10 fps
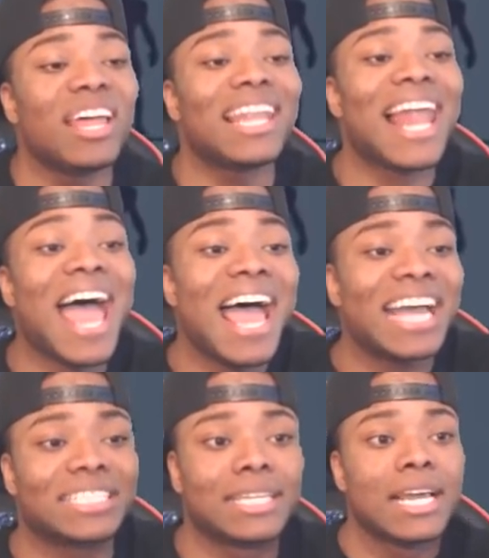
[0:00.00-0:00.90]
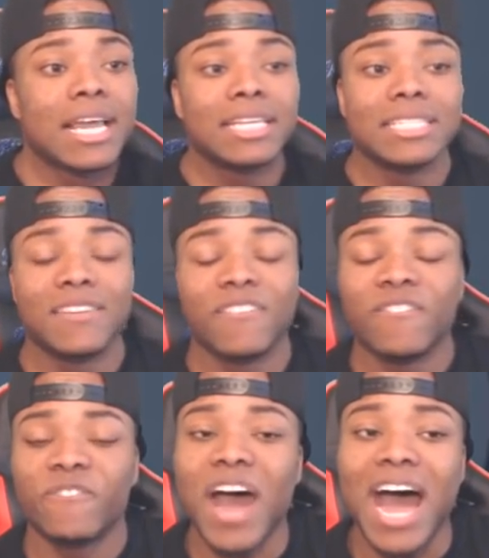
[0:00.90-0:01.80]
last
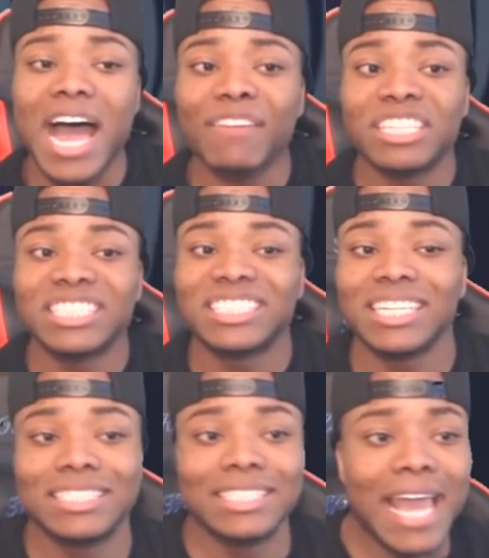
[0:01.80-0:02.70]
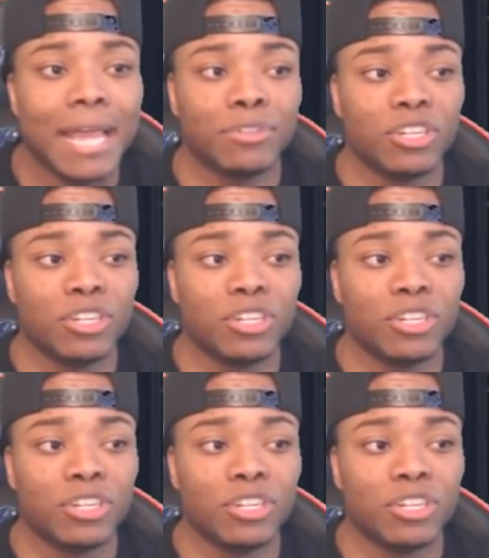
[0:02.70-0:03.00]
five to six games.